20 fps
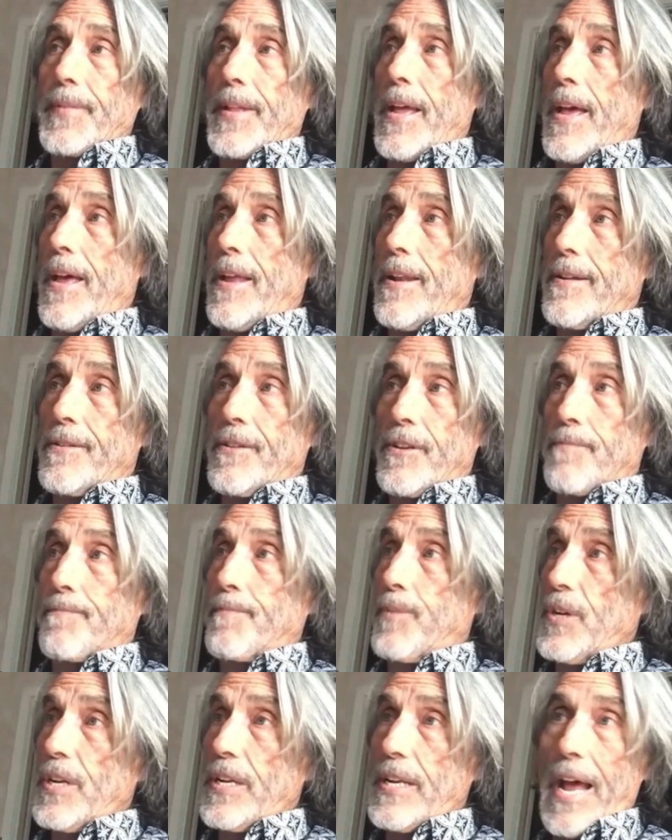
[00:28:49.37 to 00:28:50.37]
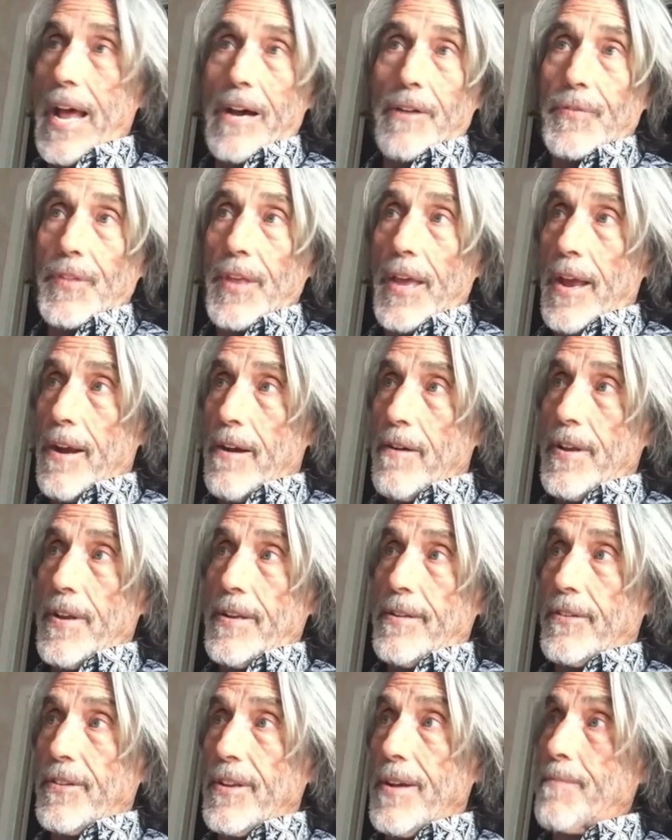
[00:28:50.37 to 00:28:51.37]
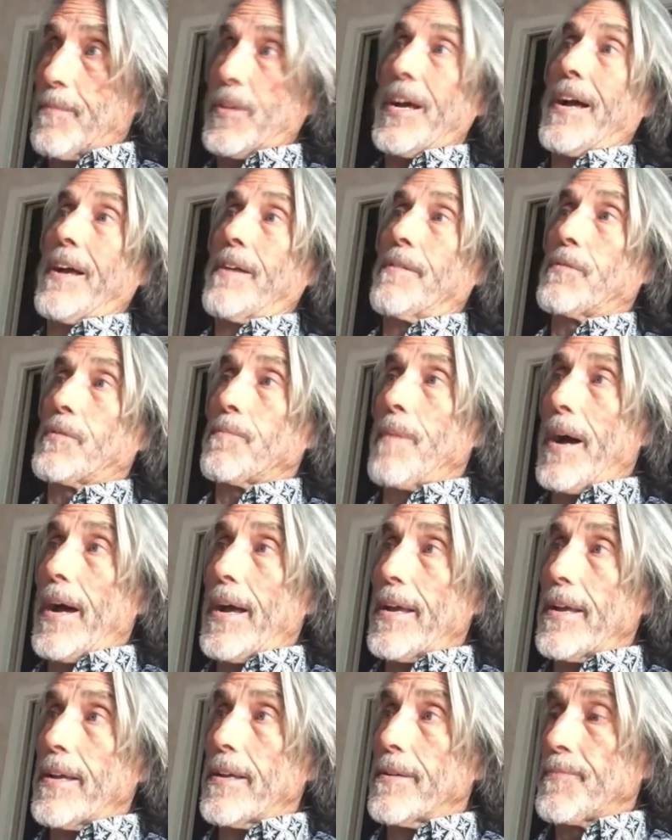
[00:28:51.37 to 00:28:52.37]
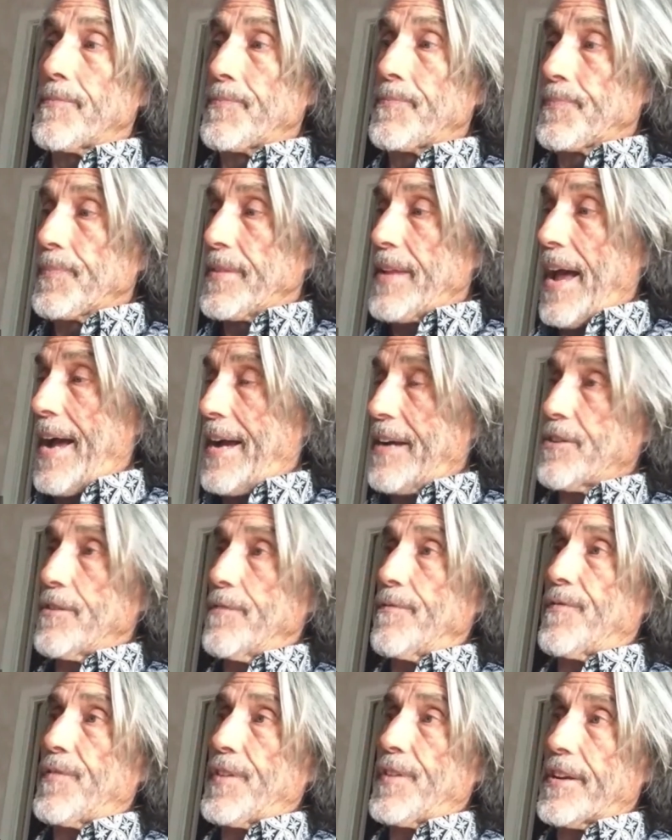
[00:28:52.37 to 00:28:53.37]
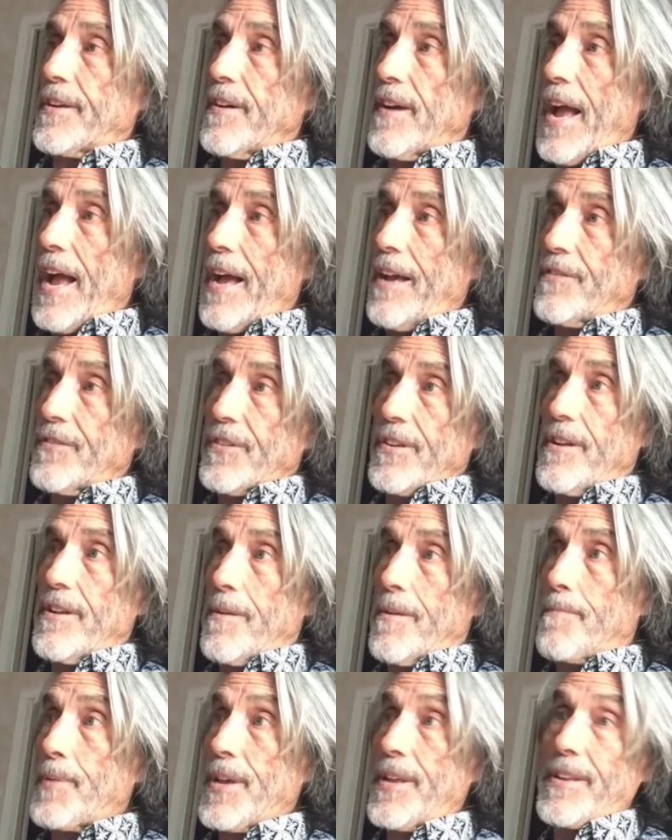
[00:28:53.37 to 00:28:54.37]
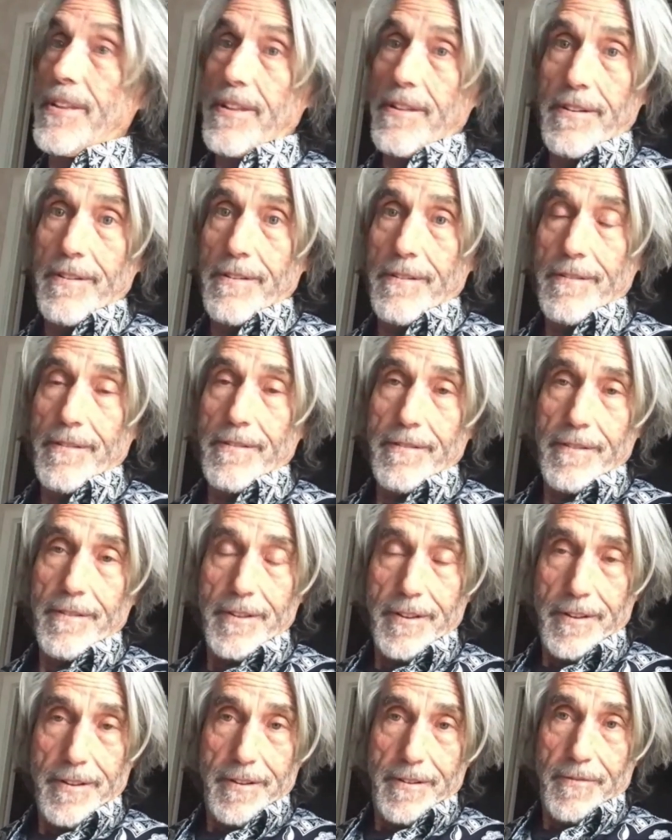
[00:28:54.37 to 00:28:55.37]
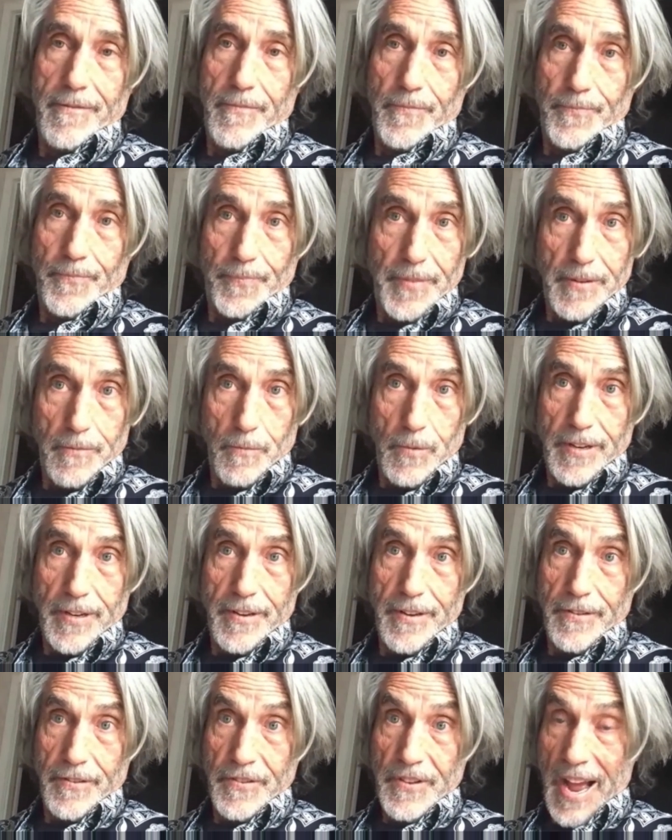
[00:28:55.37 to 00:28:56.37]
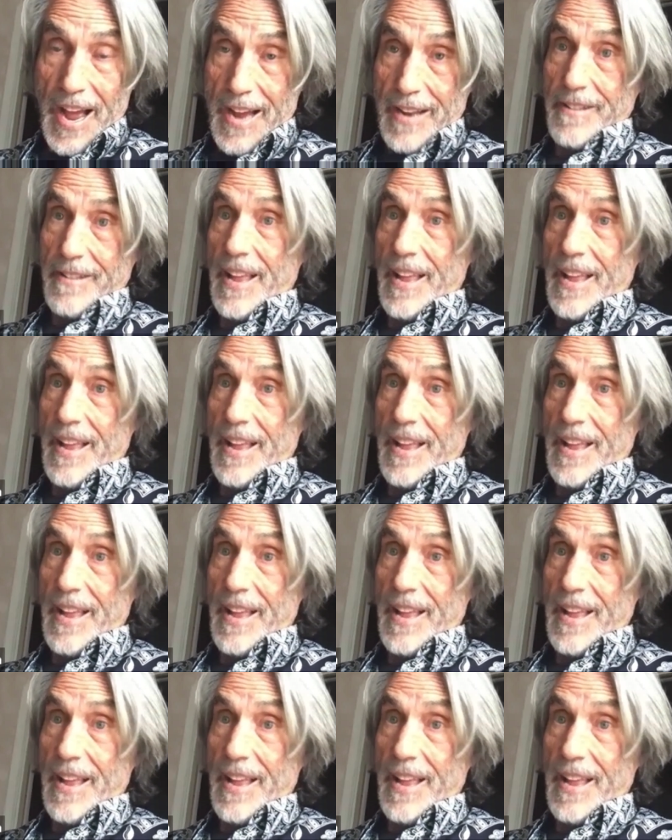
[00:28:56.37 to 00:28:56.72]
and just put it out there. And sometimes my action figure has an opinion which is not